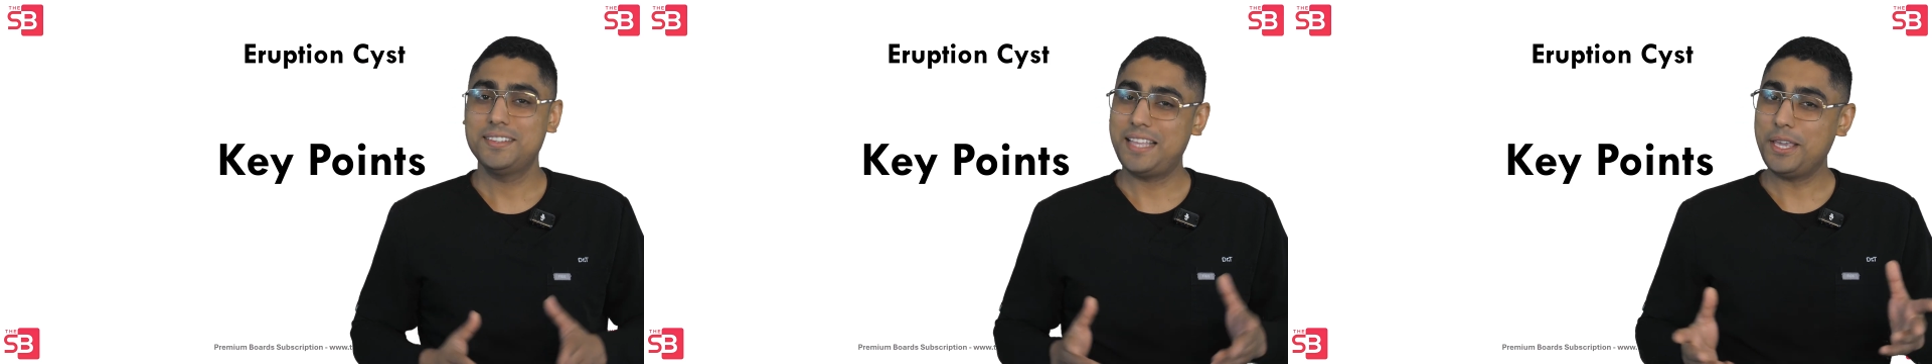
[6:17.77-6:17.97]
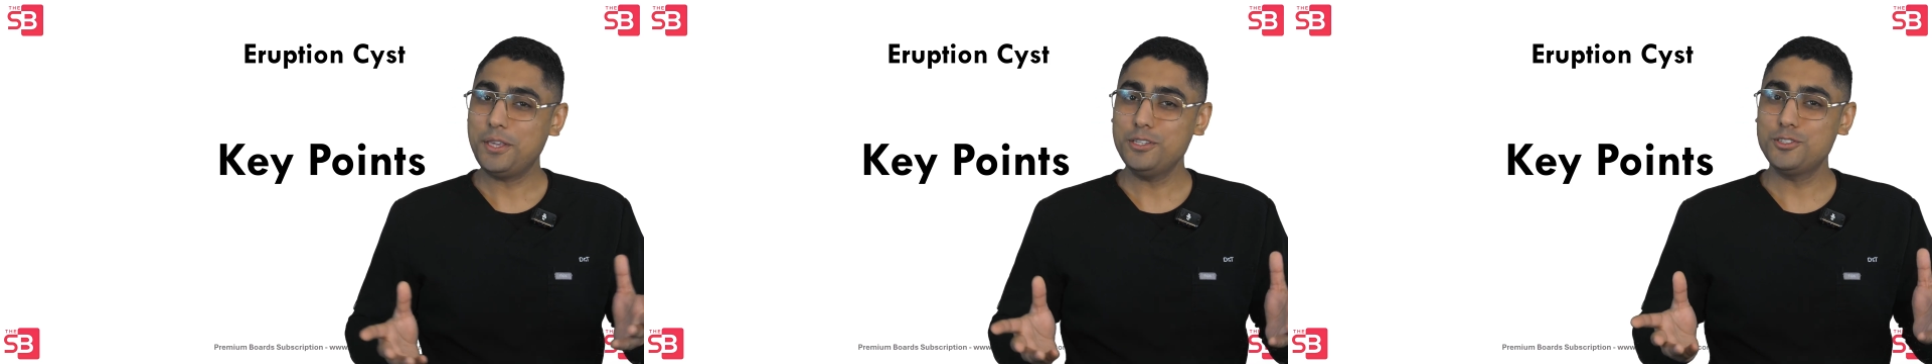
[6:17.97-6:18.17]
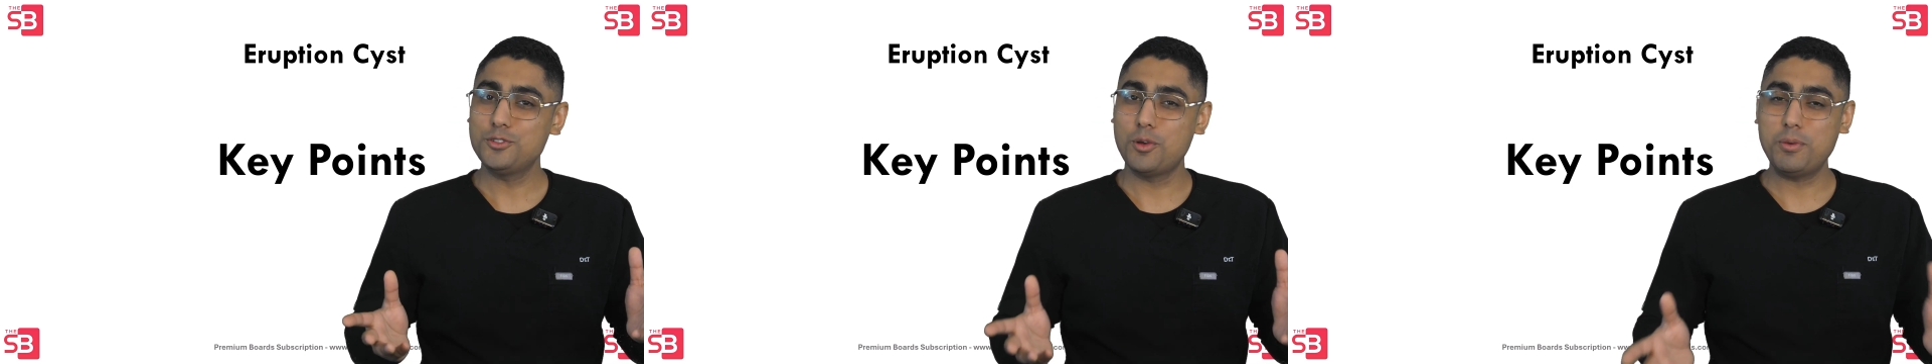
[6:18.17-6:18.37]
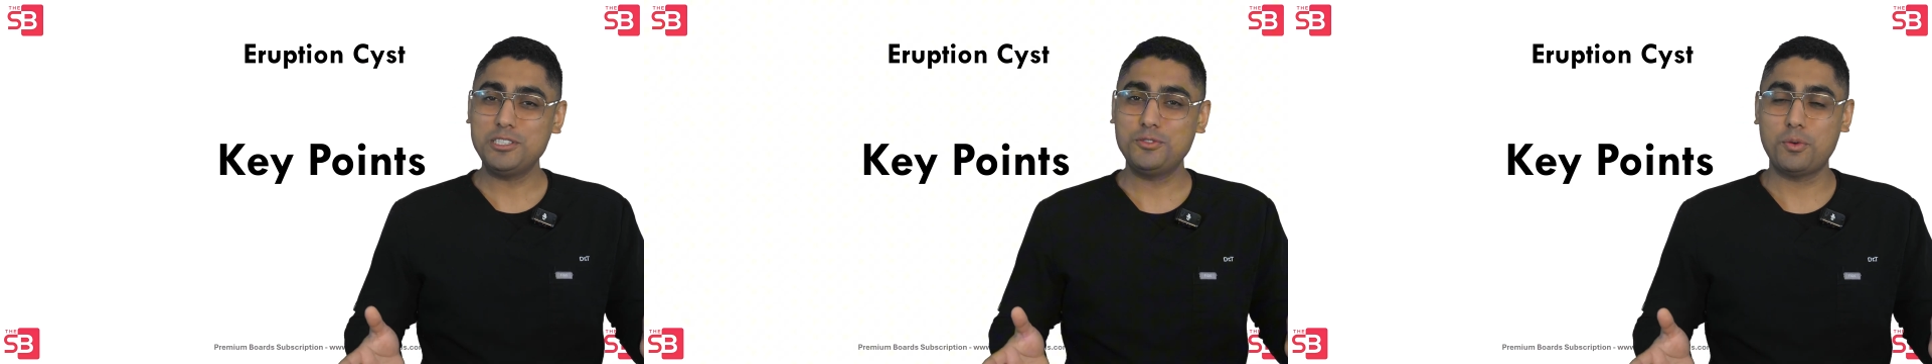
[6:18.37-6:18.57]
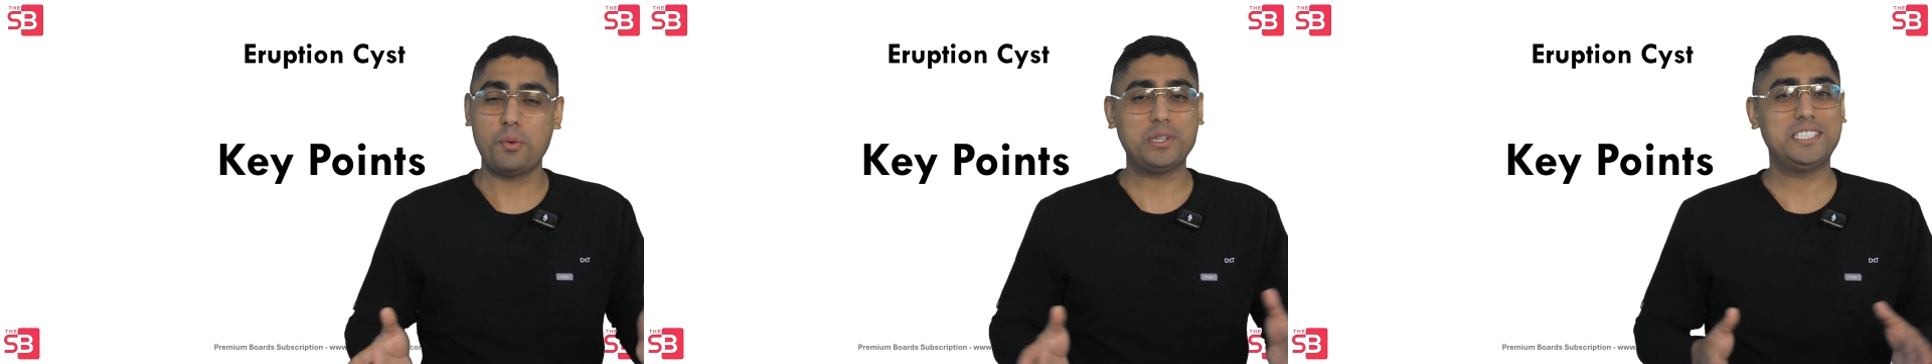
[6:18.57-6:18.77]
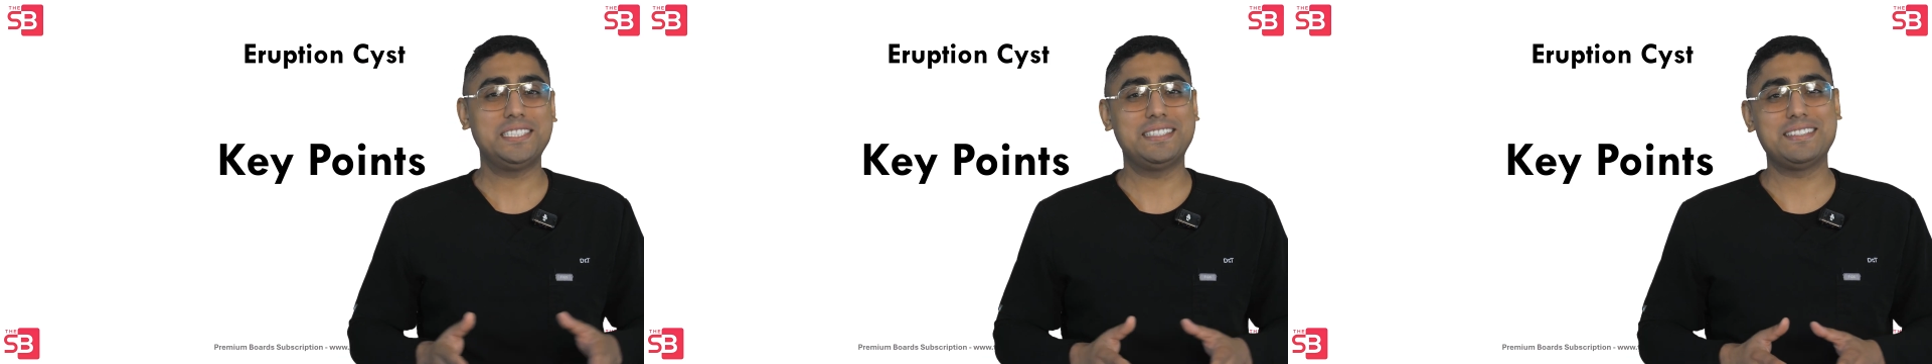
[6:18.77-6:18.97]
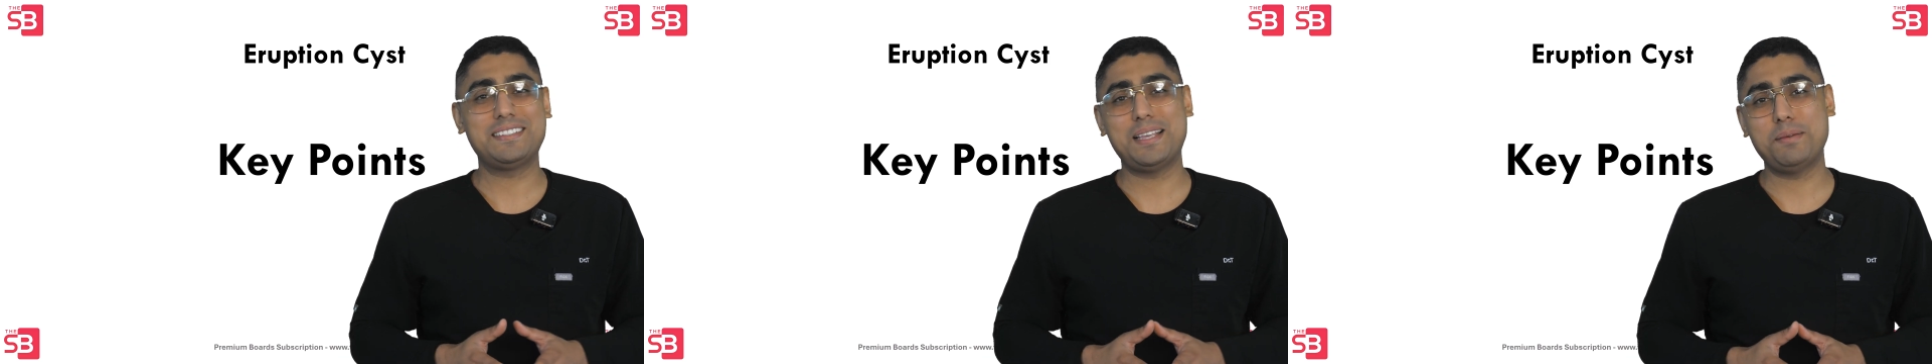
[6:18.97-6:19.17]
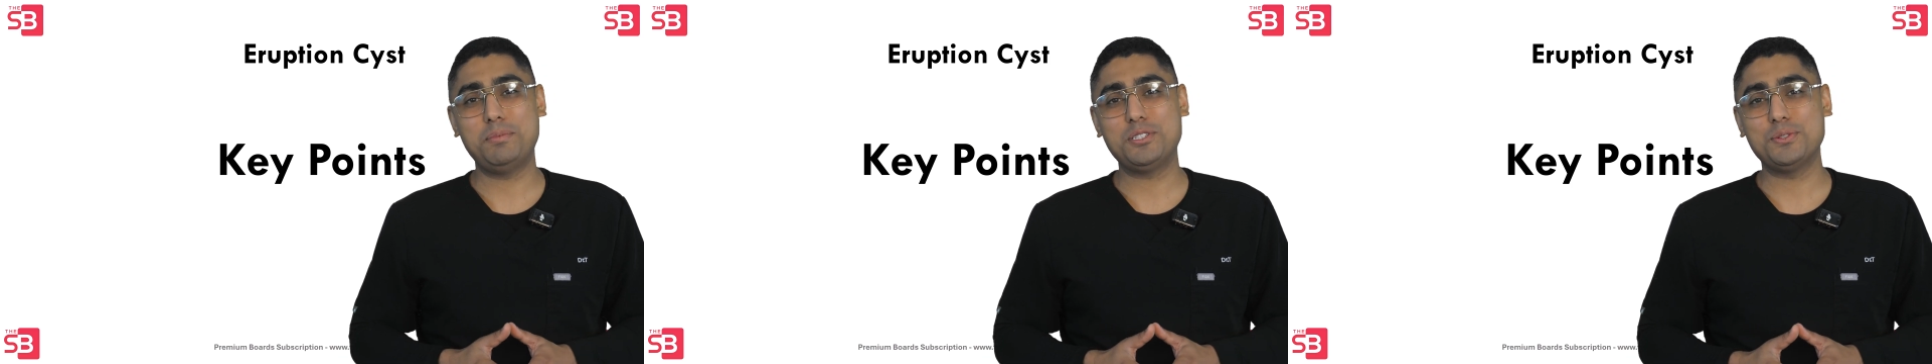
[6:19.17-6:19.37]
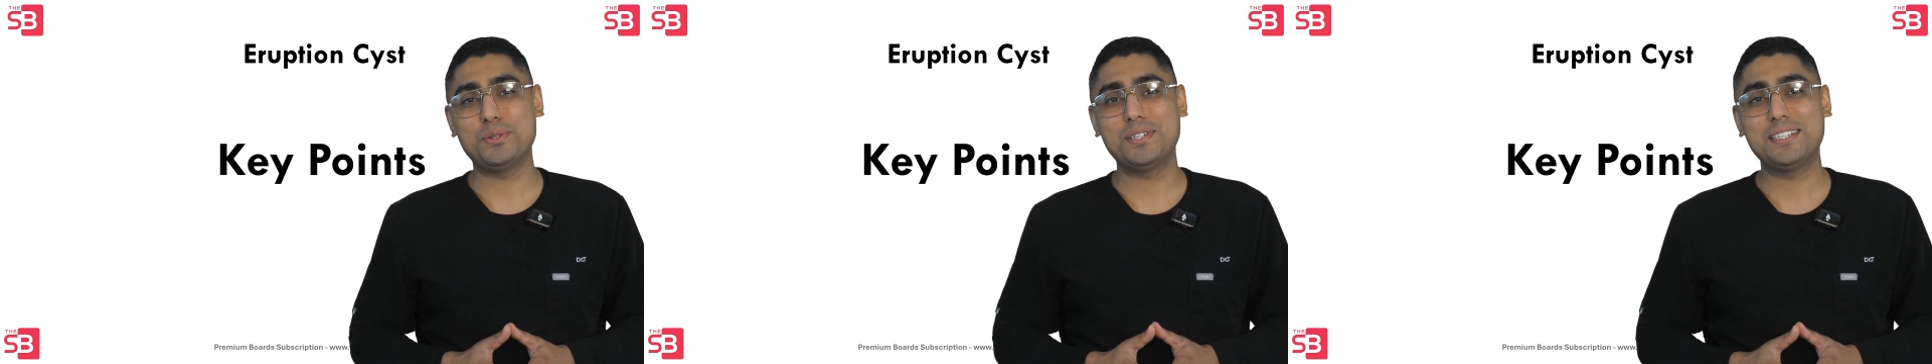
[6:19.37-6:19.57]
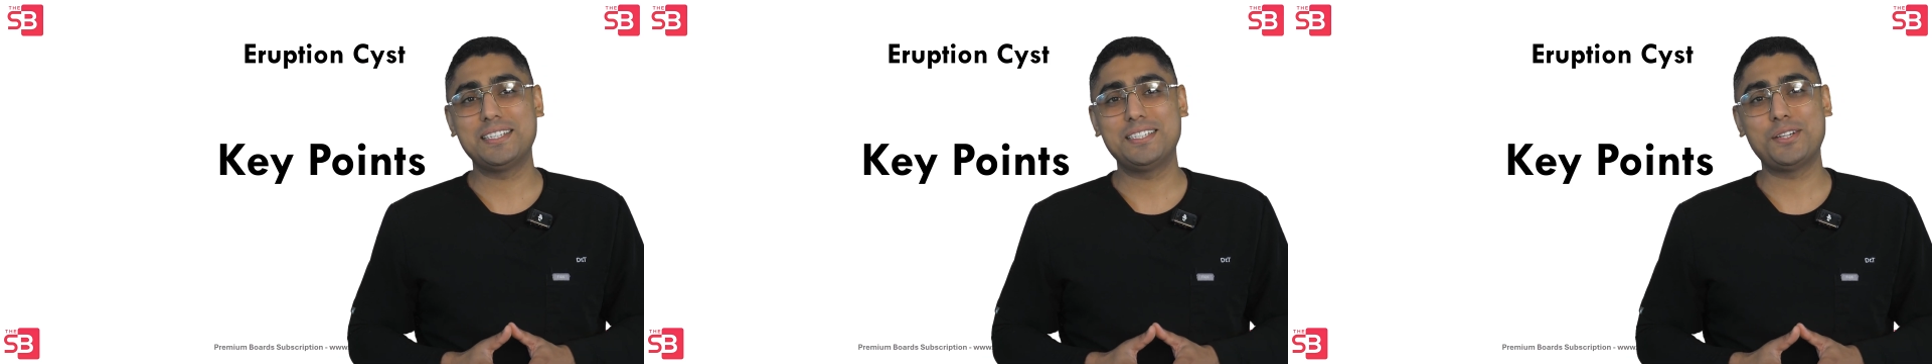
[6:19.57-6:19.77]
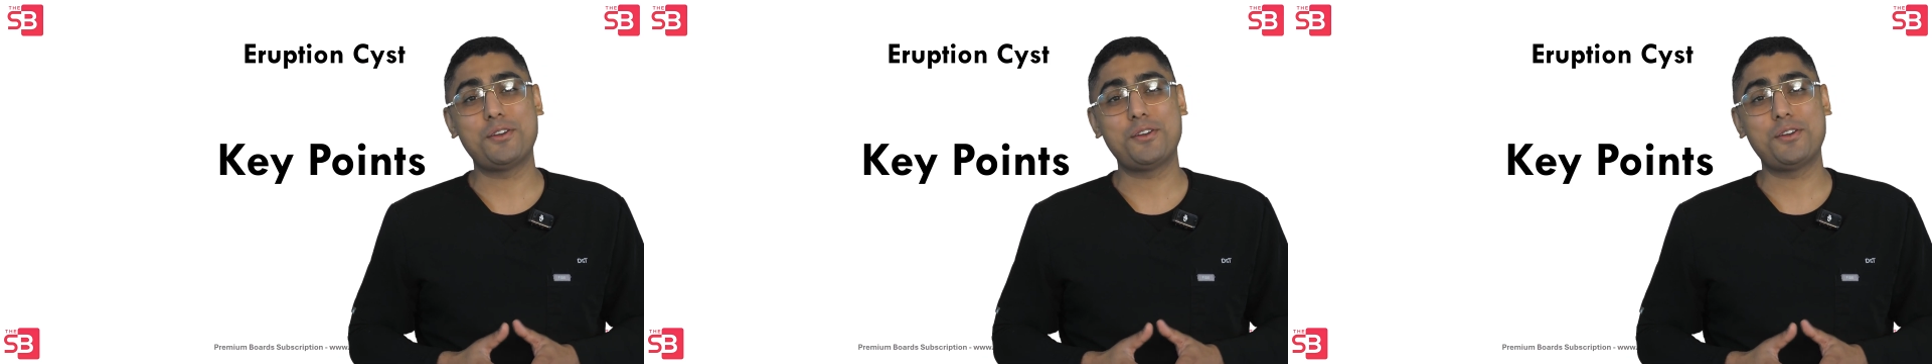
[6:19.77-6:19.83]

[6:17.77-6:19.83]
Thank you so much for watching this episode.